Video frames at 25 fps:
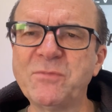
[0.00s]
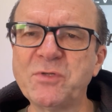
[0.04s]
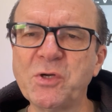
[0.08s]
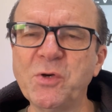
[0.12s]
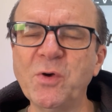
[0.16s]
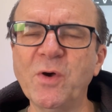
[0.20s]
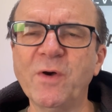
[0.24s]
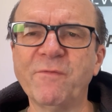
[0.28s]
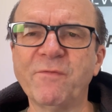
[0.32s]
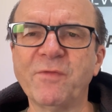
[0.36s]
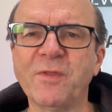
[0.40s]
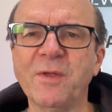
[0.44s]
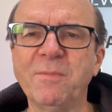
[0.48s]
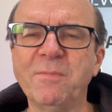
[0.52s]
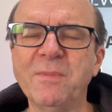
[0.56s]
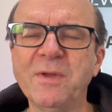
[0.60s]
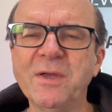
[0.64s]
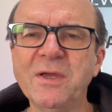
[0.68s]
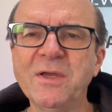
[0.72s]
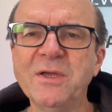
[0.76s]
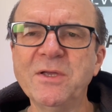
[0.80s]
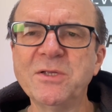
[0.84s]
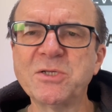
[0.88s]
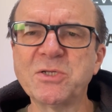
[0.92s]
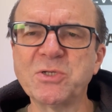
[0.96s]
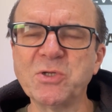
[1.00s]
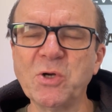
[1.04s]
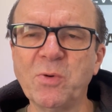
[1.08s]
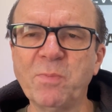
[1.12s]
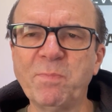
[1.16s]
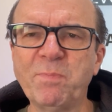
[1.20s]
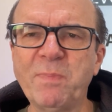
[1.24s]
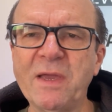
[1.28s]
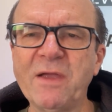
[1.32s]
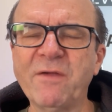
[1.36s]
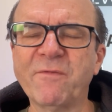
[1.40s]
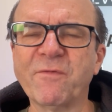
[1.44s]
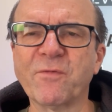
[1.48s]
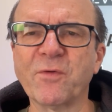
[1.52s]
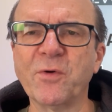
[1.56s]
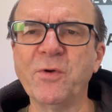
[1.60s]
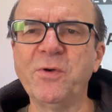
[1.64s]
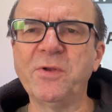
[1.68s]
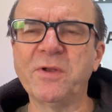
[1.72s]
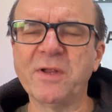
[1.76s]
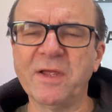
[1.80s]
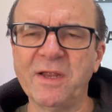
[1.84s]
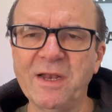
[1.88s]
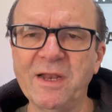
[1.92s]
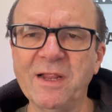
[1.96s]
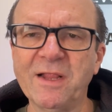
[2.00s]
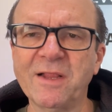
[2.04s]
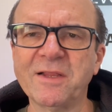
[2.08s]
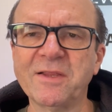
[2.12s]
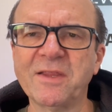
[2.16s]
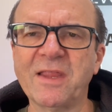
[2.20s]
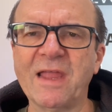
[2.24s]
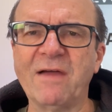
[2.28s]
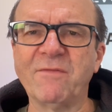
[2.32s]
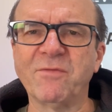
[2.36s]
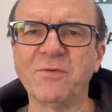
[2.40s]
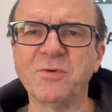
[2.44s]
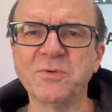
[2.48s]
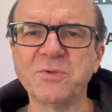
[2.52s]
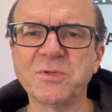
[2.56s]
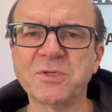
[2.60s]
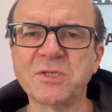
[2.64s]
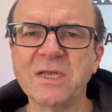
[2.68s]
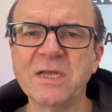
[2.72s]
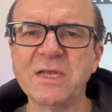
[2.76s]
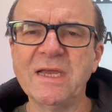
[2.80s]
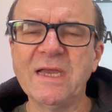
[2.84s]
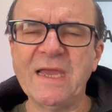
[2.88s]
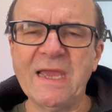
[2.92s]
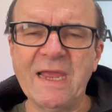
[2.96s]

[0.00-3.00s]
two of them saw big fruit and little devils.